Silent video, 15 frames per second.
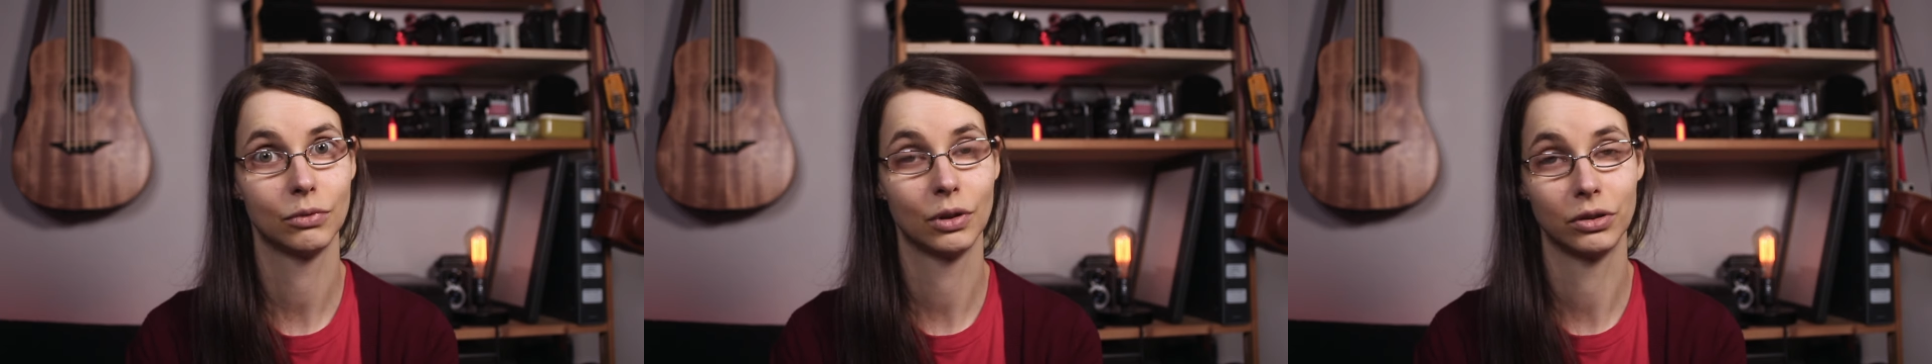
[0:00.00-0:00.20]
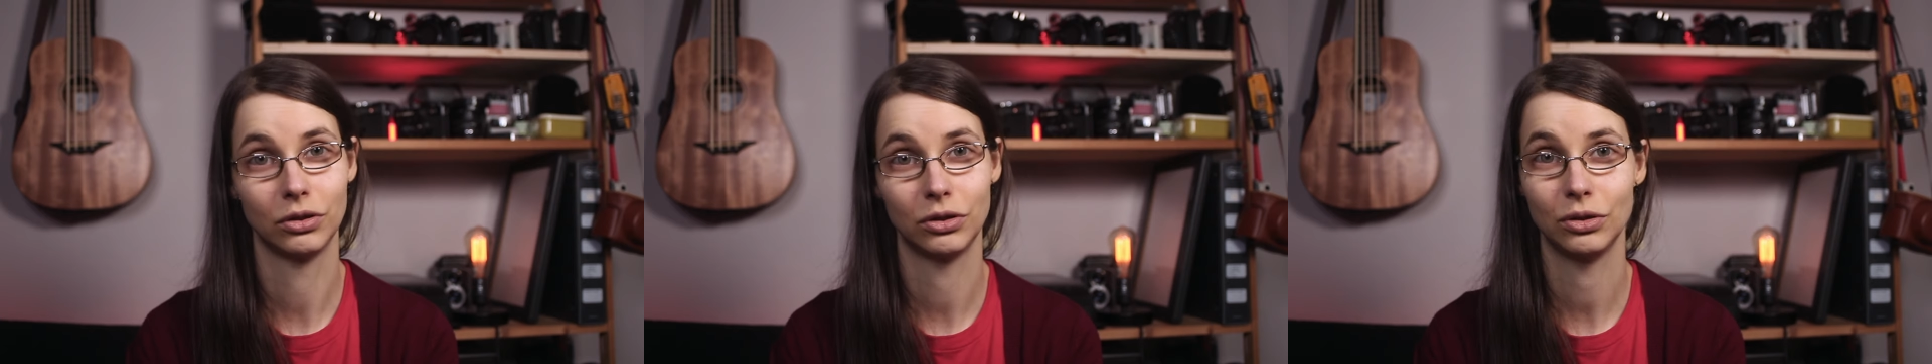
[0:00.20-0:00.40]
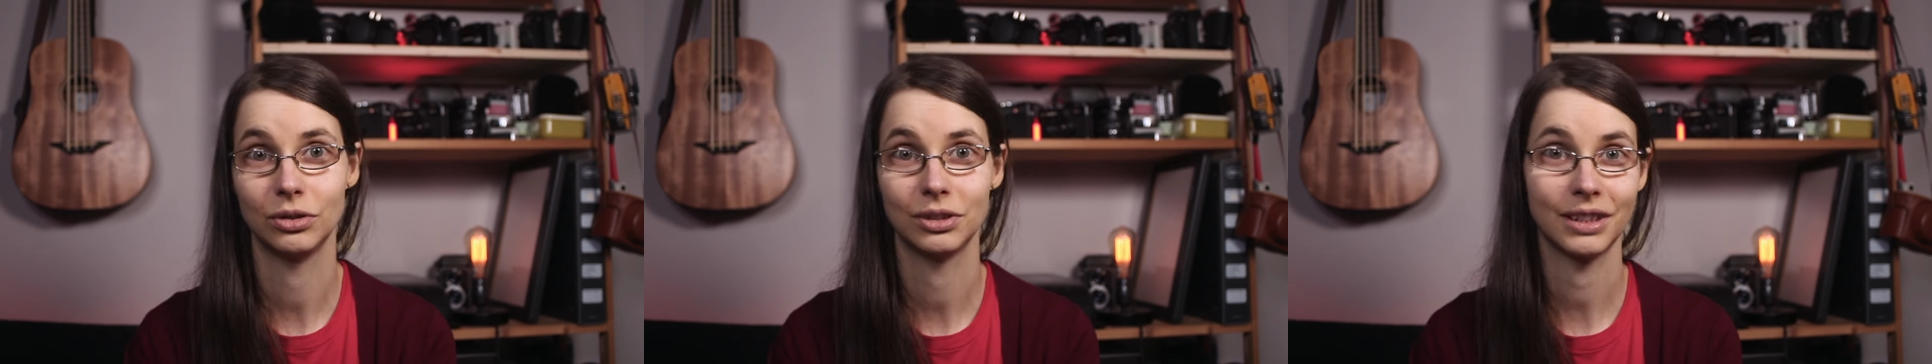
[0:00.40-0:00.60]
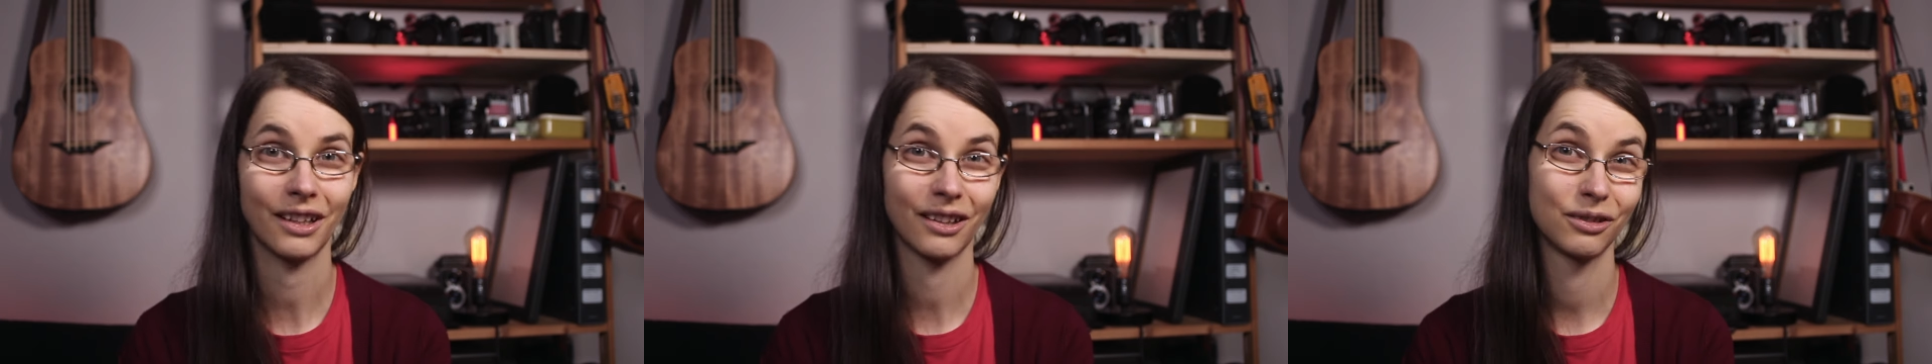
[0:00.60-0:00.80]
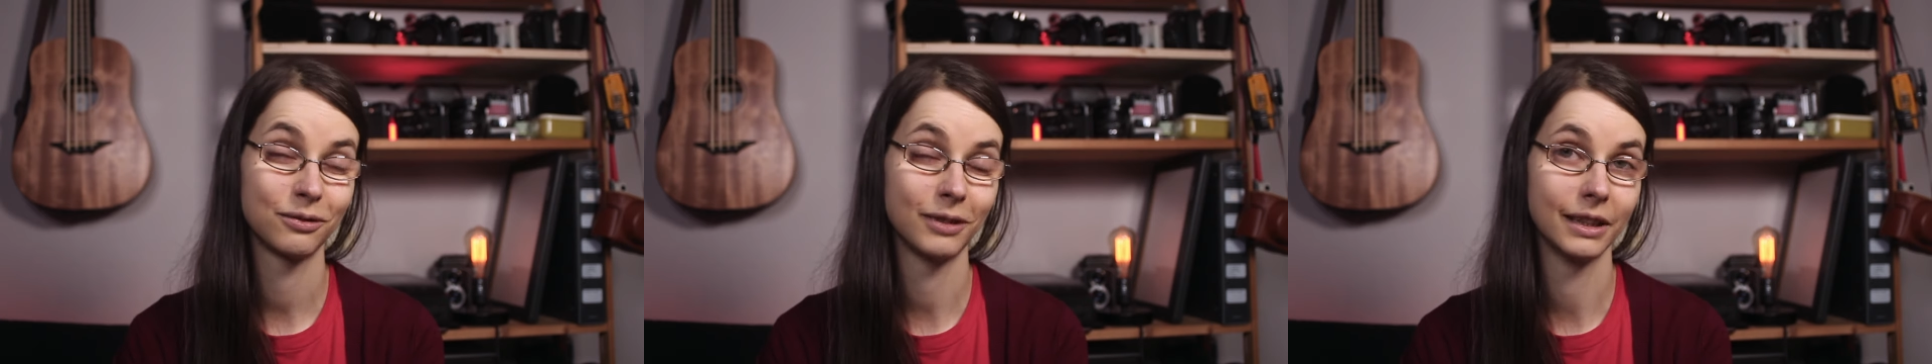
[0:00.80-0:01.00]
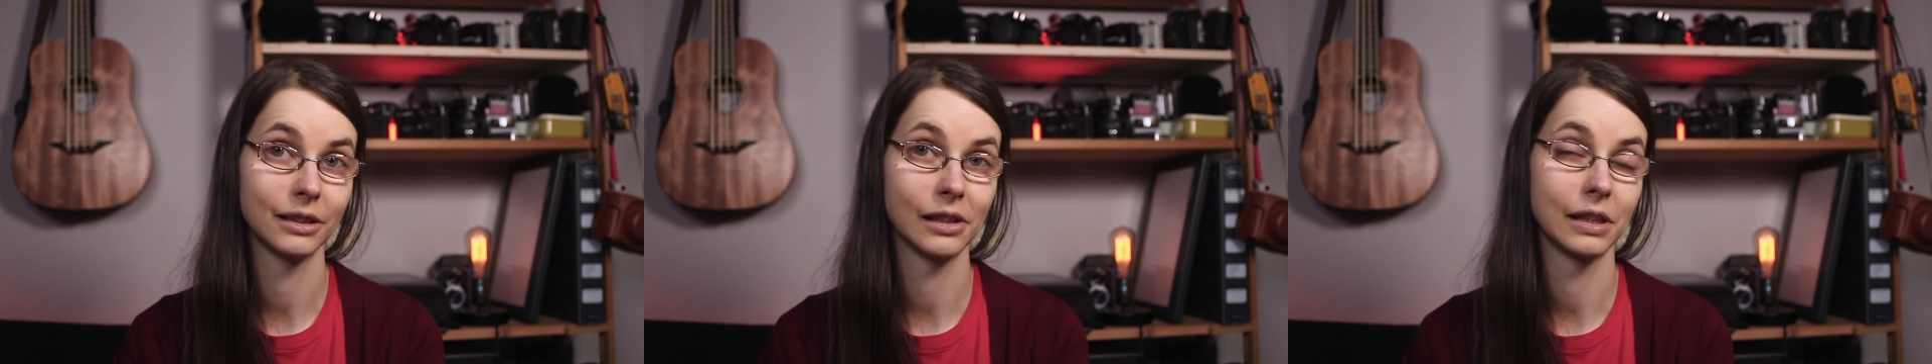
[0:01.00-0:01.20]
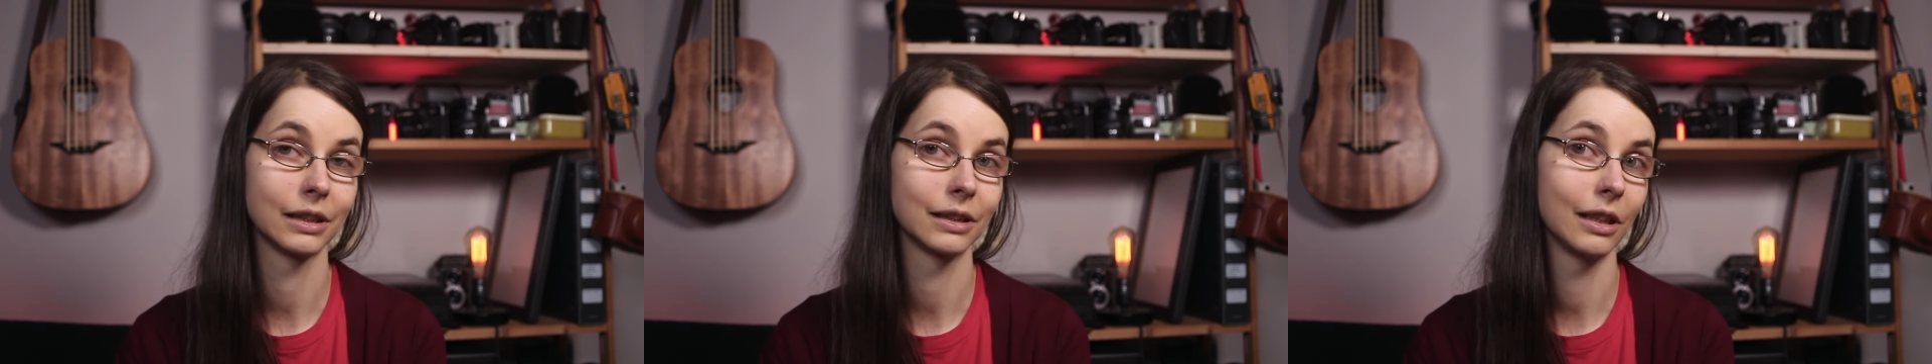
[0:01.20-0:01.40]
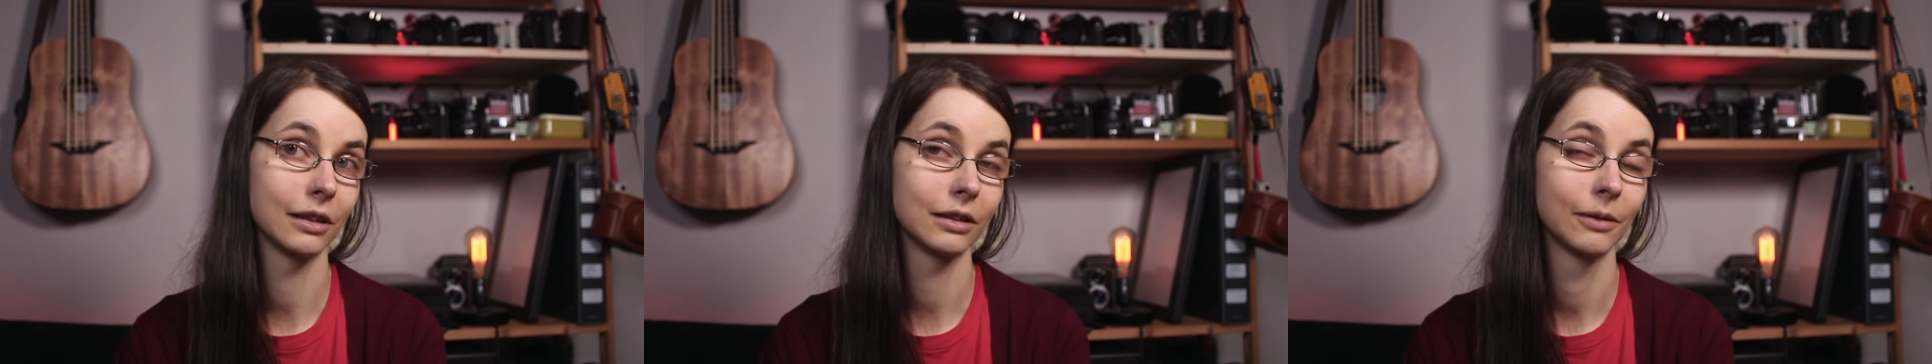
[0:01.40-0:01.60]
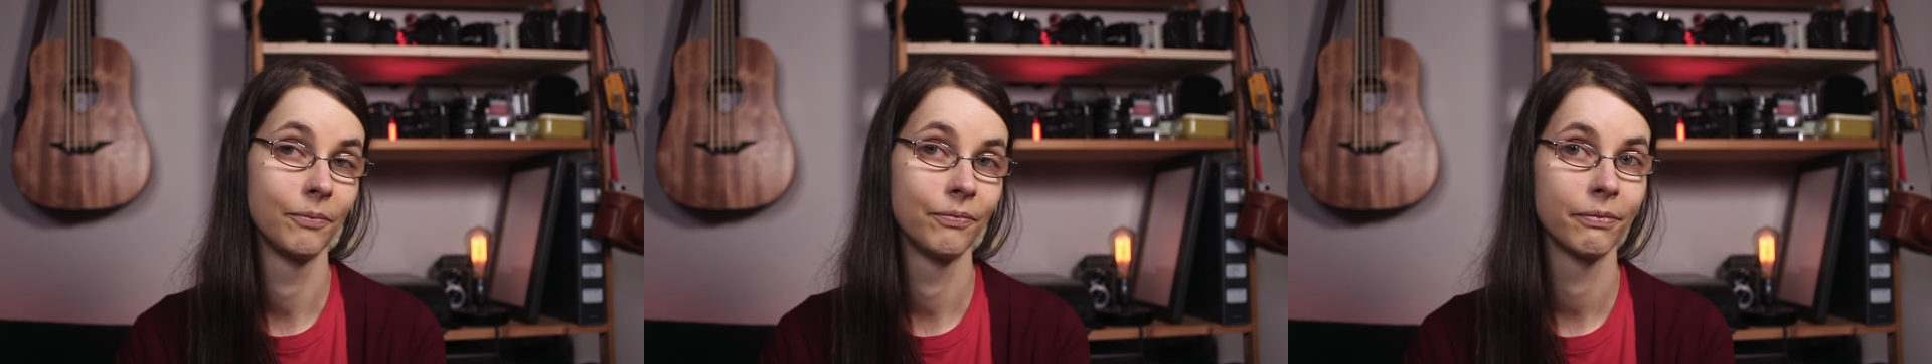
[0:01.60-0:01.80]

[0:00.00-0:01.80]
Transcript: want to sacrifice like that.